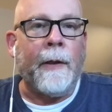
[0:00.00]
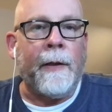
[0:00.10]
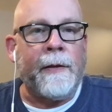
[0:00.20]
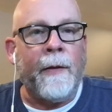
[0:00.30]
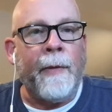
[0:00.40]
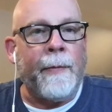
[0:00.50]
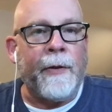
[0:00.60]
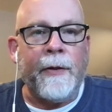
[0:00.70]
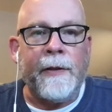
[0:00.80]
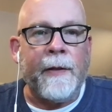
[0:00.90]
Some people
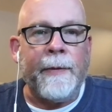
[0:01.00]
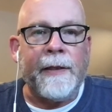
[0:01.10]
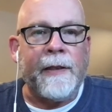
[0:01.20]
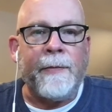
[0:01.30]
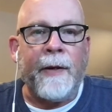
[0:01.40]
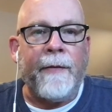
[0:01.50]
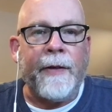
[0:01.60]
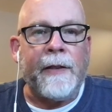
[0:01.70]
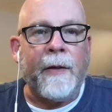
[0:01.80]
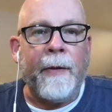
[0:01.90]
use their business
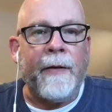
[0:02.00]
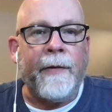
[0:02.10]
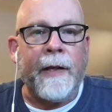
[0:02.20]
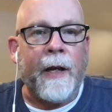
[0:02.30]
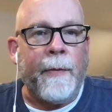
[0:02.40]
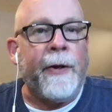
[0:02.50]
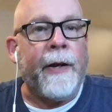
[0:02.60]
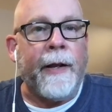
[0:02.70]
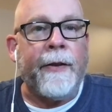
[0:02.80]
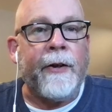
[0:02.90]
profits to benefit the
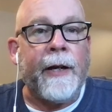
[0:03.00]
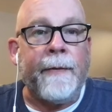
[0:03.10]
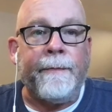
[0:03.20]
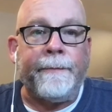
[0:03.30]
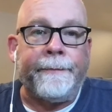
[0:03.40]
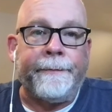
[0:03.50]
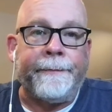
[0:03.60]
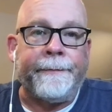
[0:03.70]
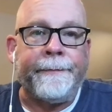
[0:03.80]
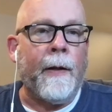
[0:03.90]
community they're in.
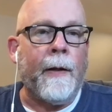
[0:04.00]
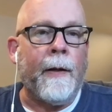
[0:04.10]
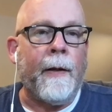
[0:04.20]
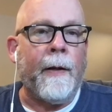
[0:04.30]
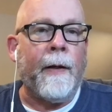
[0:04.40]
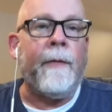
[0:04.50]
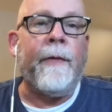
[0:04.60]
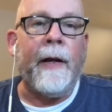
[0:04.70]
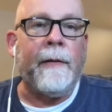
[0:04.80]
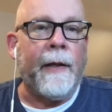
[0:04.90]
And
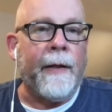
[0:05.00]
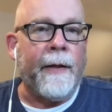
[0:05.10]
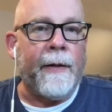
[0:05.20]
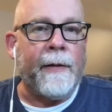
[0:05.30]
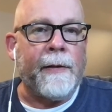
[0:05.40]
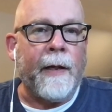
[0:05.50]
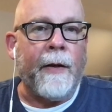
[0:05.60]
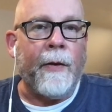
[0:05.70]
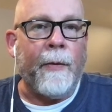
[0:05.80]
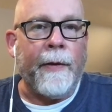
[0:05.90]
finally, there's
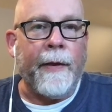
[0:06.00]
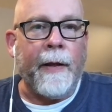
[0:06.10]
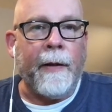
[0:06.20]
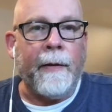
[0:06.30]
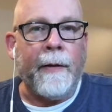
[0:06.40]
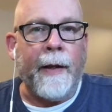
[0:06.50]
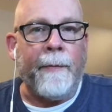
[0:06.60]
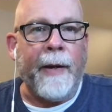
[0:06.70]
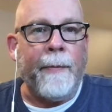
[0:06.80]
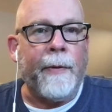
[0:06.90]
another one
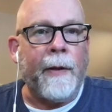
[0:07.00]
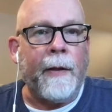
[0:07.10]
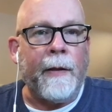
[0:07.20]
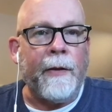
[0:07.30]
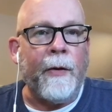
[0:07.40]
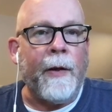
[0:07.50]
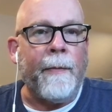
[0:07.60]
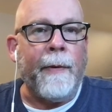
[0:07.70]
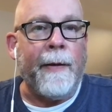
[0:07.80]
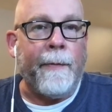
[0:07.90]
that people
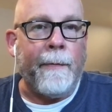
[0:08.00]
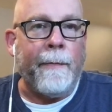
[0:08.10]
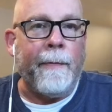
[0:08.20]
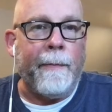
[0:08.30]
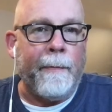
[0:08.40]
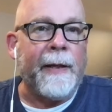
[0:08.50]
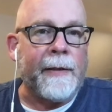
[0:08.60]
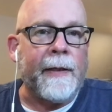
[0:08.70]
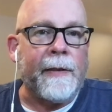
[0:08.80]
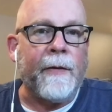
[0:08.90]
doing
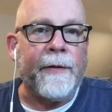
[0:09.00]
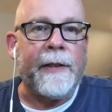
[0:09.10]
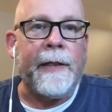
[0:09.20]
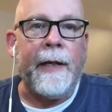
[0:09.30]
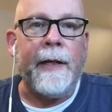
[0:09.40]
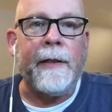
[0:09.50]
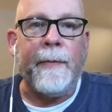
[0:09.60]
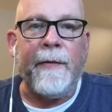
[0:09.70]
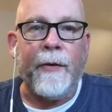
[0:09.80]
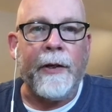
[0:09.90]
business overseas,
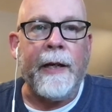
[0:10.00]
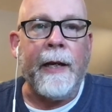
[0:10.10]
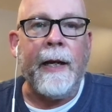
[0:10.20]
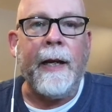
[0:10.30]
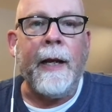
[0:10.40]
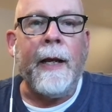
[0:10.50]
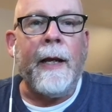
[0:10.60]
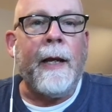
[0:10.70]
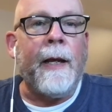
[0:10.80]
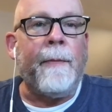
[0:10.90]
B4T,
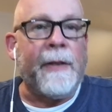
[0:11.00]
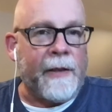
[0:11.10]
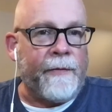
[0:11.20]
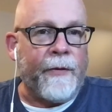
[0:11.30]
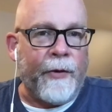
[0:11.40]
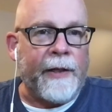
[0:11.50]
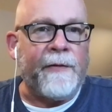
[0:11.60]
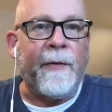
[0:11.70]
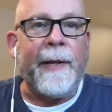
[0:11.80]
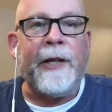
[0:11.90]
Business for
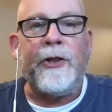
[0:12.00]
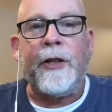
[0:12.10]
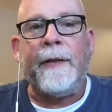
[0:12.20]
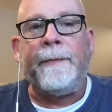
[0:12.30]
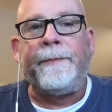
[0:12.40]
Transformation,